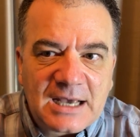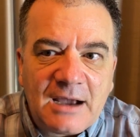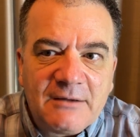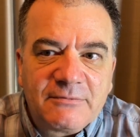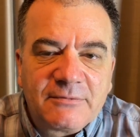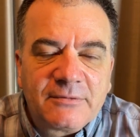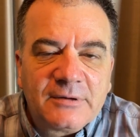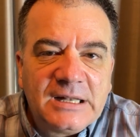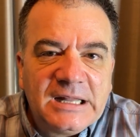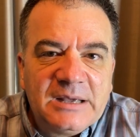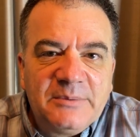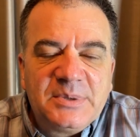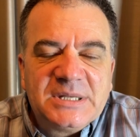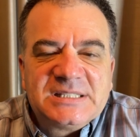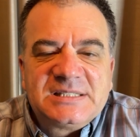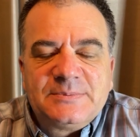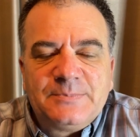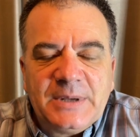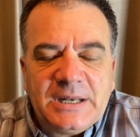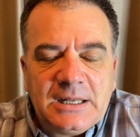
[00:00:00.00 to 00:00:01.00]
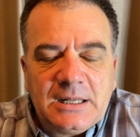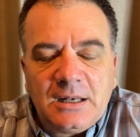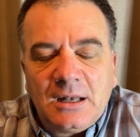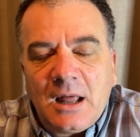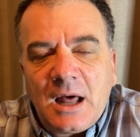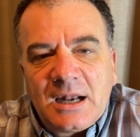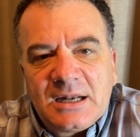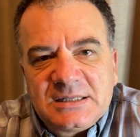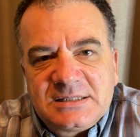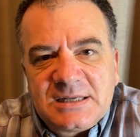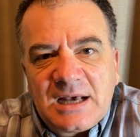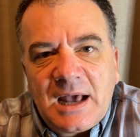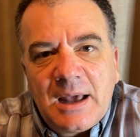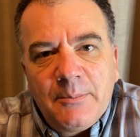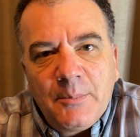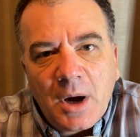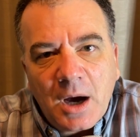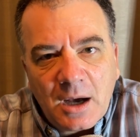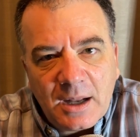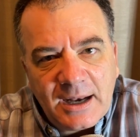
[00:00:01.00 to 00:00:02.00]
I've really been spending a lot of
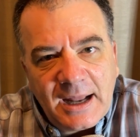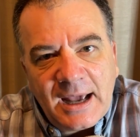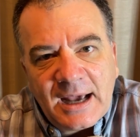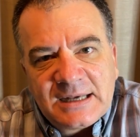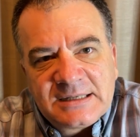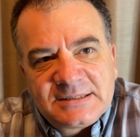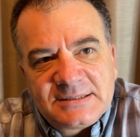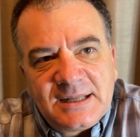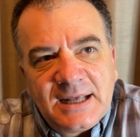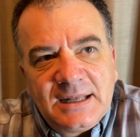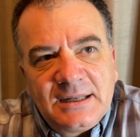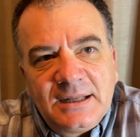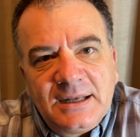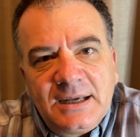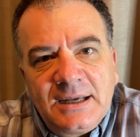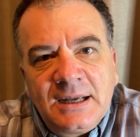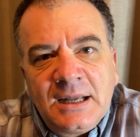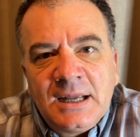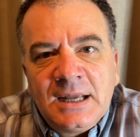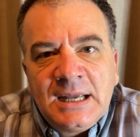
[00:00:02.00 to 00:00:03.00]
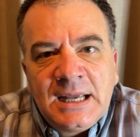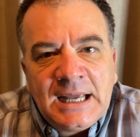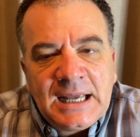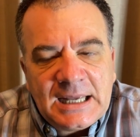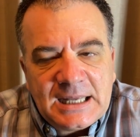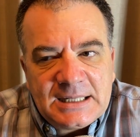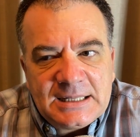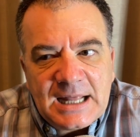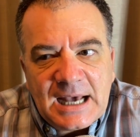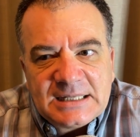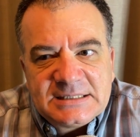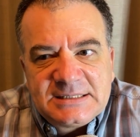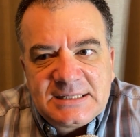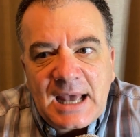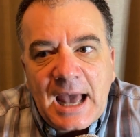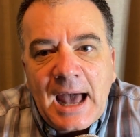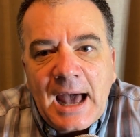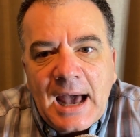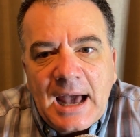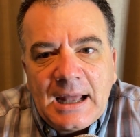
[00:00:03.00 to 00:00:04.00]
time on X lately, and it's
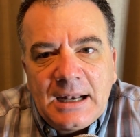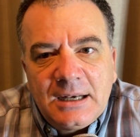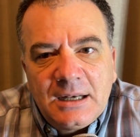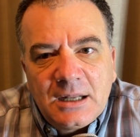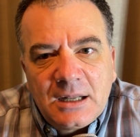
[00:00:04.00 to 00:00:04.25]
at